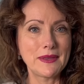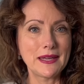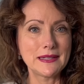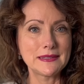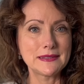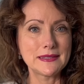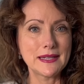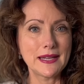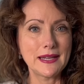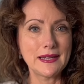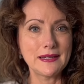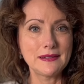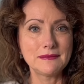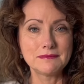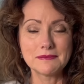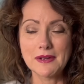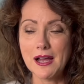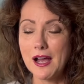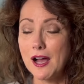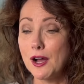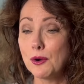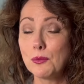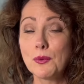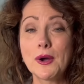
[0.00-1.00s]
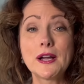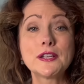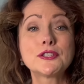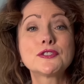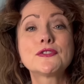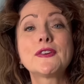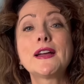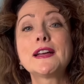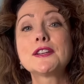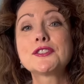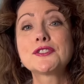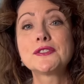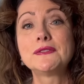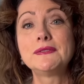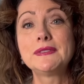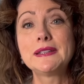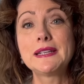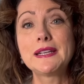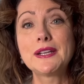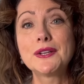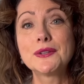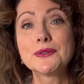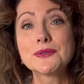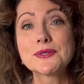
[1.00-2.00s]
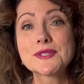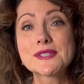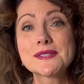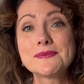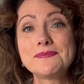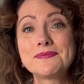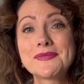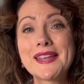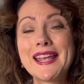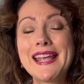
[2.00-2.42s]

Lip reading: that day, I'll watch fashion videos.